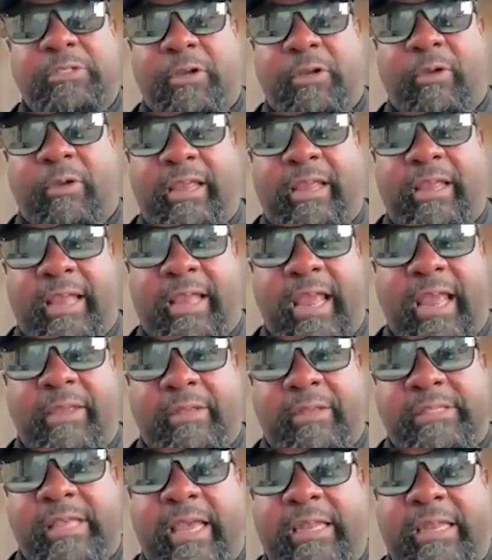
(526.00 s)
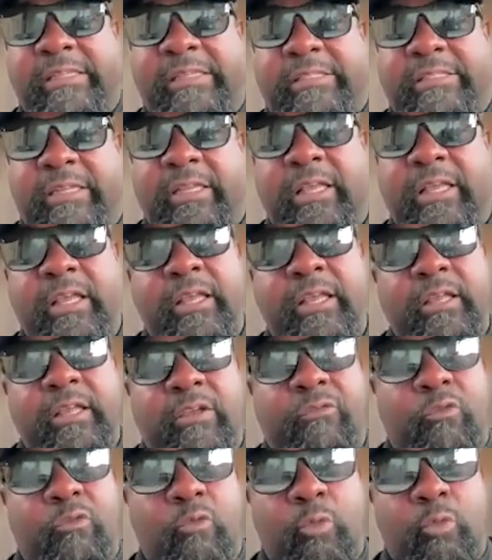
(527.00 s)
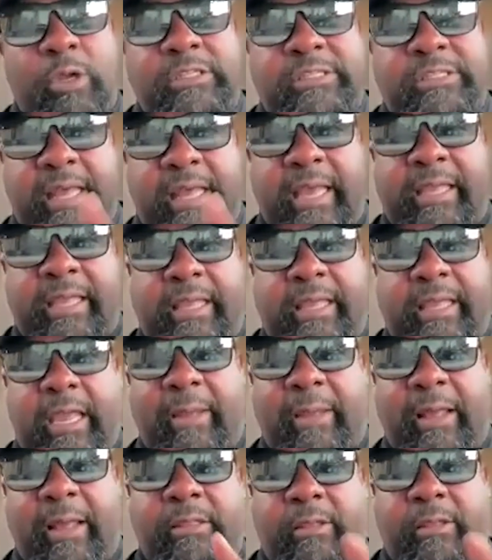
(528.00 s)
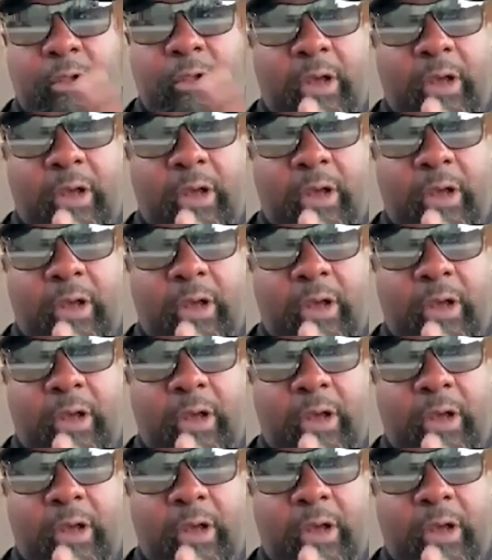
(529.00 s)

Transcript: was a great game because hey, listen, if you went to that game, I